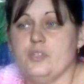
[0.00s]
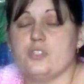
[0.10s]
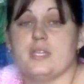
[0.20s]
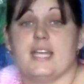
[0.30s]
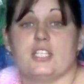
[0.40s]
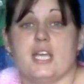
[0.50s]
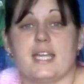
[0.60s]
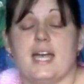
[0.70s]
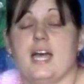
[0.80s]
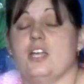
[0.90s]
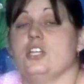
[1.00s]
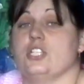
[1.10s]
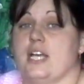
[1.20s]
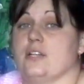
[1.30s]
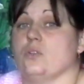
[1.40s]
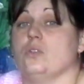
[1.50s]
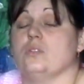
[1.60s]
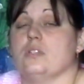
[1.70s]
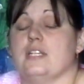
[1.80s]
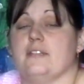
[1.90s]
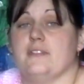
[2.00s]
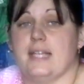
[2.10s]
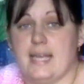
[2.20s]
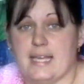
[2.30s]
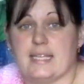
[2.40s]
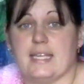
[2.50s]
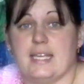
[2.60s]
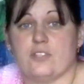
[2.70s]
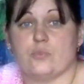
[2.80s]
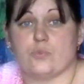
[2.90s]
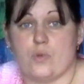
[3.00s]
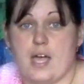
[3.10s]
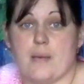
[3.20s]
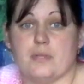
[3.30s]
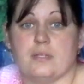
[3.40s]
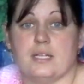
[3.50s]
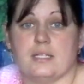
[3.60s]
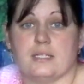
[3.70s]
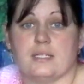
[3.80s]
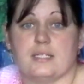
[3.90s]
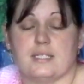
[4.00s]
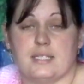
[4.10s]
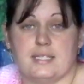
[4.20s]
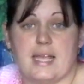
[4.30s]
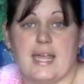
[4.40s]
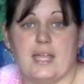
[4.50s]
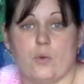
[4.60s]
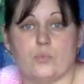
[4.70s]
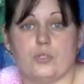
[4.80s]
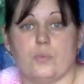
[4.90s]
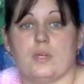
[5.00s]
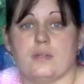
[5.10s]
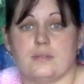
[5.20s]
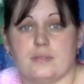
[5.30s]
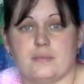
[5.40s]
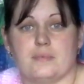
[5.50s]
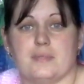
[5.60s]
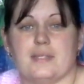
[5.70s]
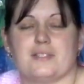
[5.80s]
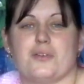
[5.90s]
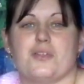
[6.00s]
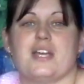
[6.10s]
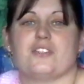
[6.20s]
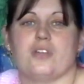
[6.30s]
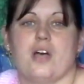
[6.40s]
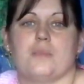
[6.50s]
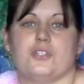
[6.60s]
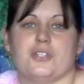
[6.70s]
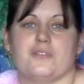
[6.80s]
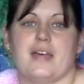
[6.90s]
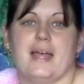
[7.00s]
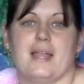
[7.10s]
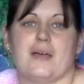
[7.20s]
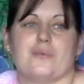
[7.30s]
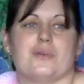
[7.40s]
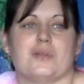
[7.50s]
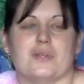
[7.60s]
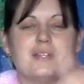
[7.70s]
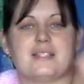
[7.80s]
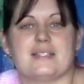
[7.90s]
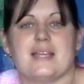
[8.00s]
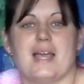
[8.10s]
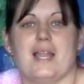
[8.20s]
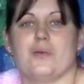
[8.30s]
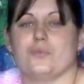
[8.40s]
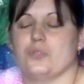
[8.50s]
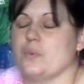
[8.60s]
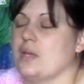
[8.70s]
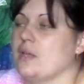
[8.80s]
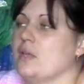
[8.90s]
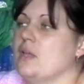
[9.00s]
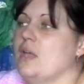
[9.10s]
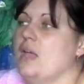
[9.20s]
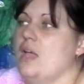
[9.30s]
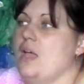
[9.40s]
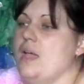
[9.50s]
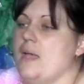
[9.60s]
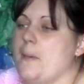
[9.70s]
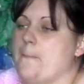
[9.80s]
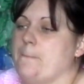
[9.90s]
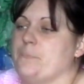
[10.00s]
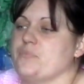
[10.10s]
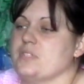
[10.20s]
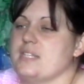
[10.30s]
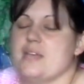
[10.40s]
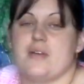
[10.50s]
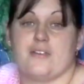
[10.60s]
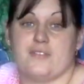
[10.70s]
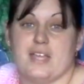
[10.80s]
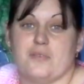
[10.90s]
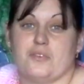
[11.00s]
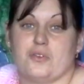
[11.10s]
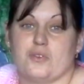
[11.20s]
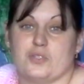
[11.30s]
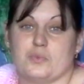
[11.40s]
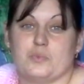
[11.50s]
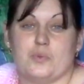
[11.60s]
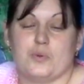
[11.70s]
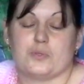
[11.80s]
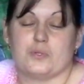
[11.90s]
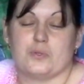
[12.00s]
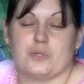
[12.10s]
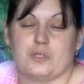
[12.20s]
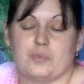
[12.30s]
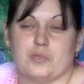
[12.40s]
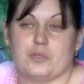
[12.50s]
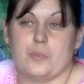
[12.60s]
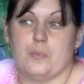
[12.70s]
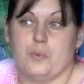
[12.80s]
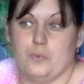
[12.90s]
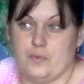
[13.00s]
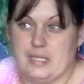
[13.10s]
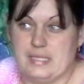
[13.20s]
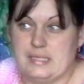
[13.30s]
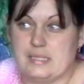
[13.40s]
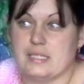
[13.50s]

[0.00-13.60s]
So yeah, check out her channel, and if you like it, subscribe and say hey up to her. Sorry, that's Derbyshire for hello. Say hello to her. So they're our favourite Christmas books and Christmas movies.